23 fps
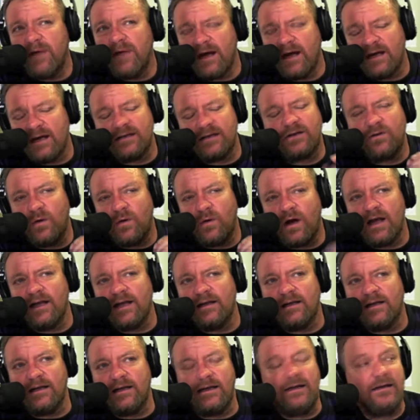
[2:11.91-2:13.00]
But
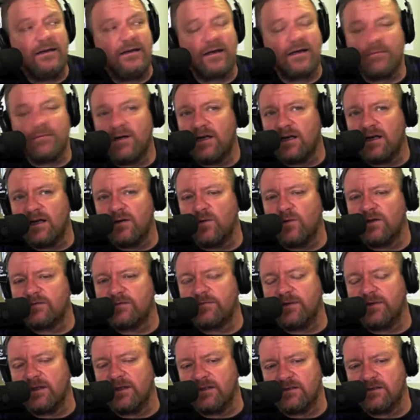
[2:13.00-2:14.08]
quietly, and I'm only going to whisper